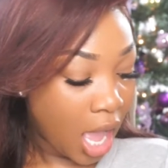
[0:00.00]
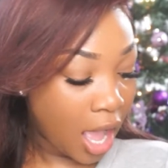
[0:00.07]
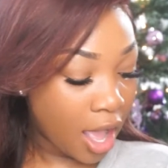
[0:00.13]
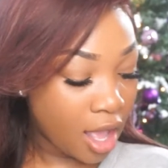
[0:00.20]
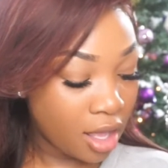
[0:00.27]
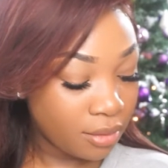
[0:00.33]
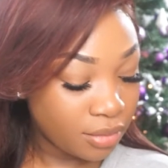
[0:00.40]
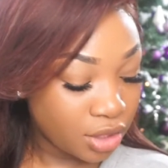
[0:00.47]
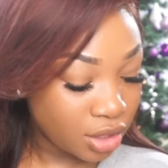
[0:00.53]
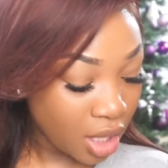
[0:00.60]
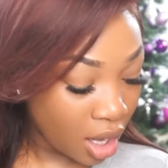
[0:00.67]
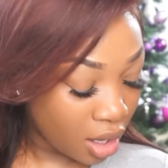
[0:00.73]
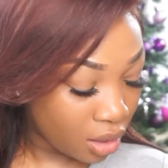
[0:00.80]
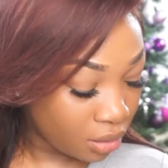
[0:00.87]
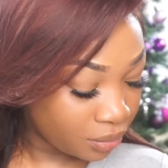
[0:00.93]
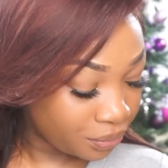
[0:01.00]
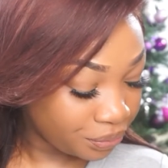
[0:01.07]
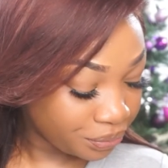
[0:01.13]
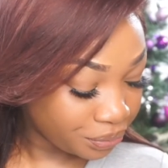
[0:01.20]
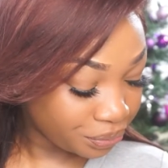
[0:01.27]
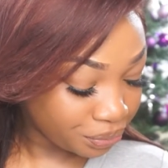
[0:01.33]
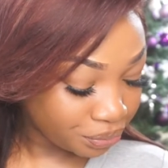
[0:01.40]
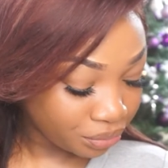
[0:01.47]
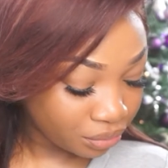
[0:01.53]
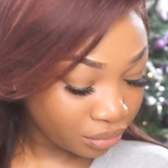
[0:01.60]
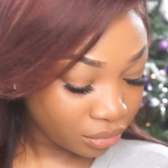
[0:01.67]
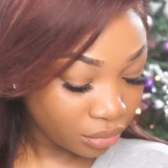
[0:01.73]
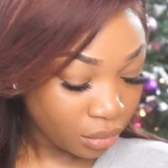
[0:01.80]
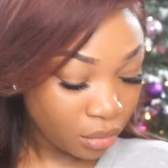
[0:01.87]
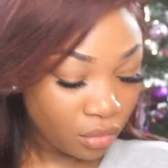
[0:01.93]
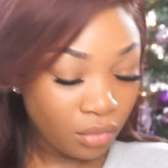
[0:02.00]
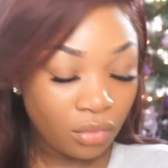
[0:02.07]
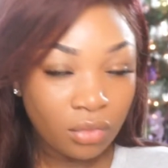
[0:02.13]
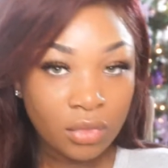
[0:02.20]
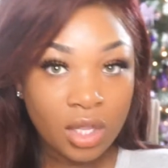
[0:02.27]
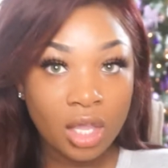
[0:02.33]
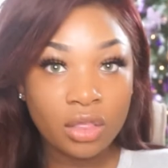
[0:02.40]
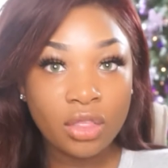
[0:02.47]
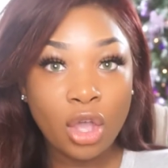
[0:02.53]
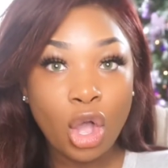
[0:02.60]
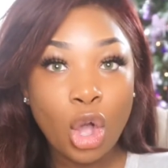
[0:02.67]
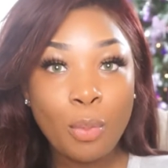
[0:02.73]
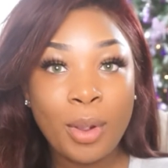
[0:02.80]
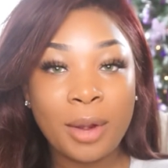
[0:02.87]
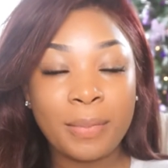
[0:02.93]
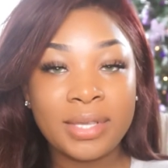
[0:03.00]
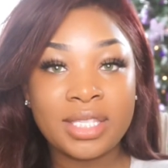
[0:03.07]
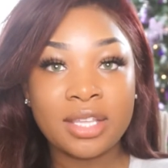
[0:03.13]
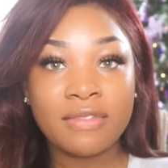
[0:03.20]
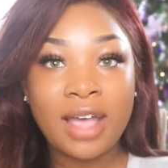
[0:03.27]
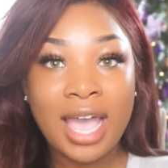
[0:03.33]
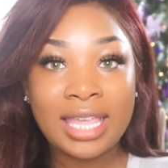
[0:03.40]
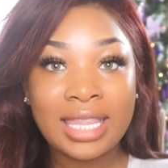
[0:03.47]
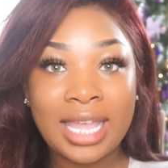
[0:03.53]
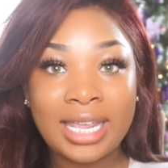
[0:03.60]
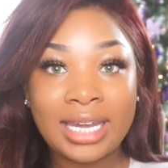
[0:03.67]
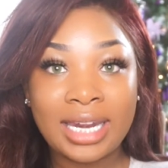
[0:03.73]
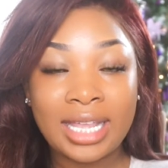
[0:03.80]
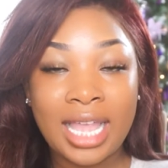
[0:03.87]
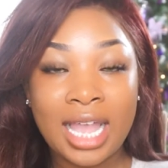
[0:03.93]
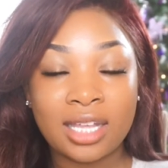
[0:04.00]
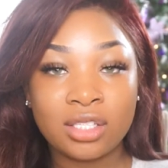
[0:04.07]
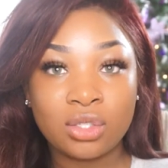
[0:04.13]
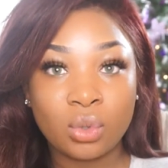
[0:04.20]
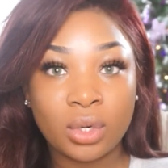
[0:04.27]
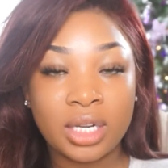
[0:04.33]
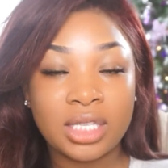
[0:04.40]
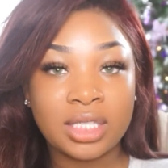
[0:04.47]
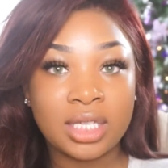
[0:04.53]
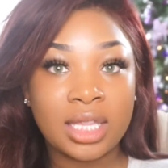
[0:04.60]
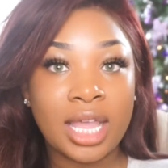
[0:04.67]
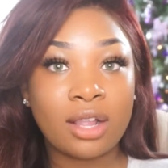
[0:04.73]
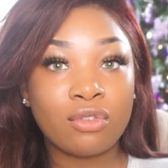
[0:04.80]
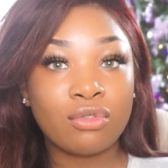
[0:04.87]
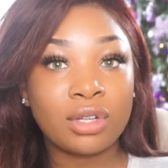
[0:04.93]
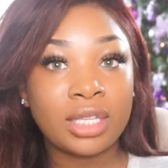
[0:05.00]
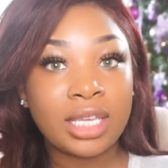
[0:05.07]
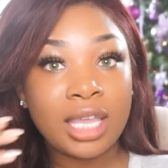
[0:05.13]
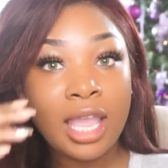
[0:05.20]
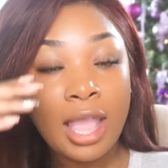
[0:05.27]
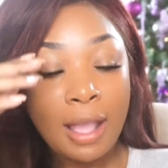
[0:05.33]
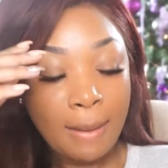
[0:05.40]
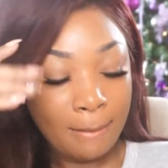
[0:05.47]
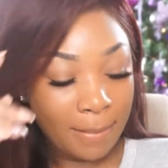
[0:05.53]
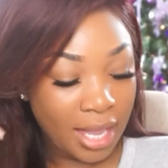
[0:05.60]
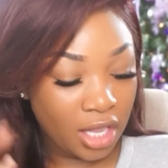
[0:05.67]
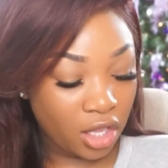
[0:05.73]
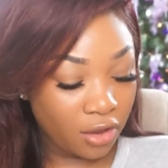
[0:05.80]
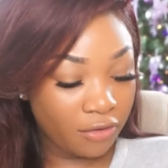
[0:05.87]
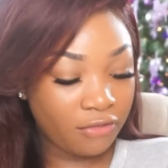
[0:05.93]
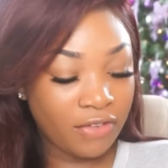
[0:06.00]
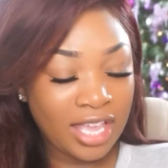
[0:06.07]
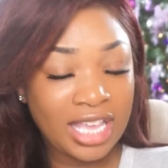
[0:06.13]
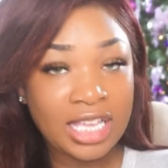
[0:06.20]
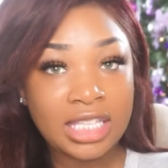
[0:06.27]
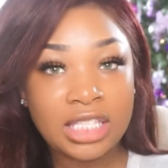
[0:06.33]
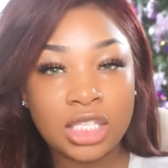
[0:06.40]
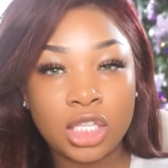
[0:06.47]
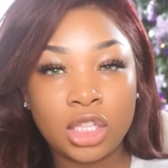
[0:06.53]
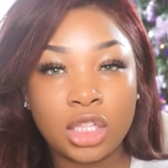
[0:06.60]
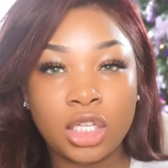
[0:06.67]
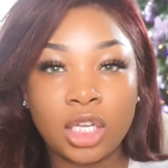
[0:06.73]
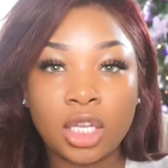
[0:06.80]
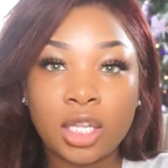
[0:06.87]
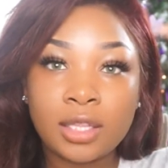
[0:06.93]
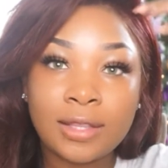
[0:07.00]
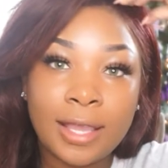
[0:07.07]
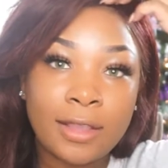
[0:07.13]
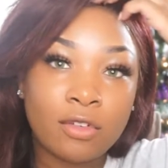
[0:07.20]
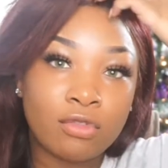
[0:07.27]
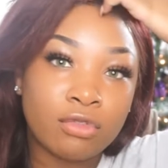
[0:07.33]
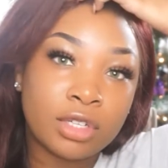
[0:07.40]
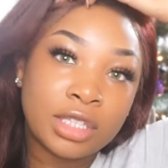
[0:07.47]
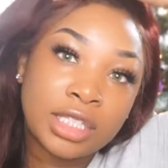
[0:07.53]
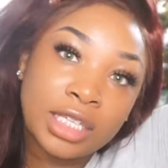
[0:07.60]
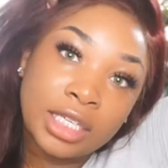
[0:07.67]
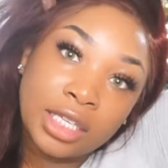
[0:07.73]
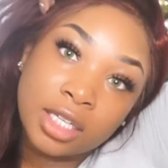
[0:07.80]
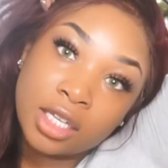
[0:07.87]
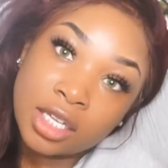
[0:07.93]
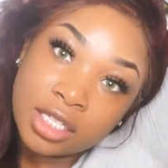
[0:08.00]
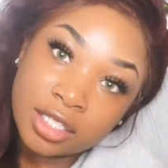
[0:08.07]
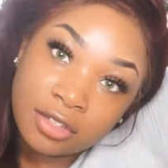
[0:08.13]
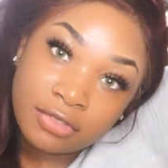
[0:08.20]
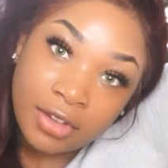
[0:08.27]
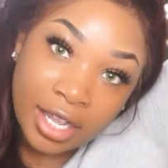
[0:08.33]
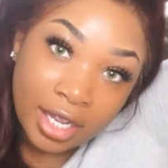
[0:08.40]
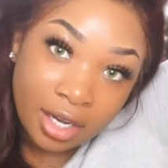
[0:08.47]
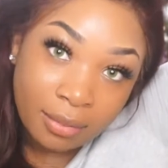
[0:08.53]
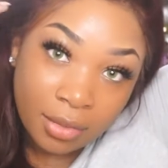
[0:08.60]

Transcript: So the whole purpose of highlighting and contour is to like really make your face look like really defined.